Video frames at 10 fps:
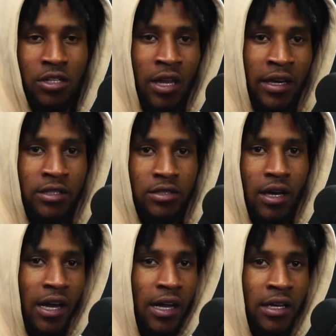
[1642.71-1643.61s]
when he
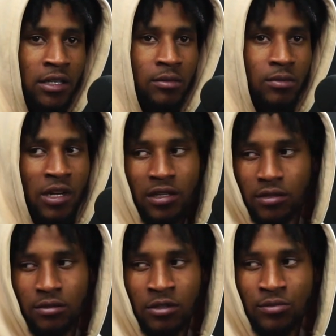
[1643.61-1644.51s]
nice, I got him.
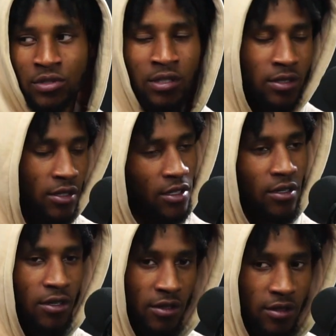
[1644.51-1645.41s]
Like you know what I'm saying.
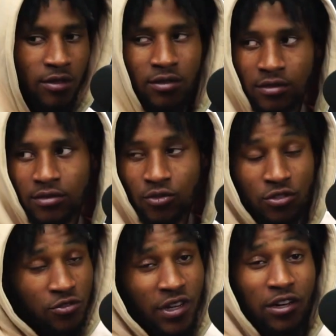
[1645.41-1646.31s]

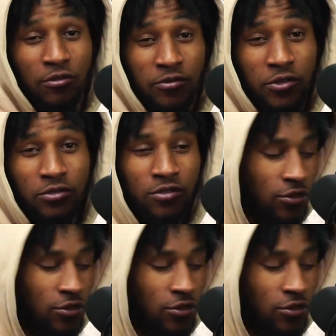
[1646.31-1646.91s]
So it was like a reverse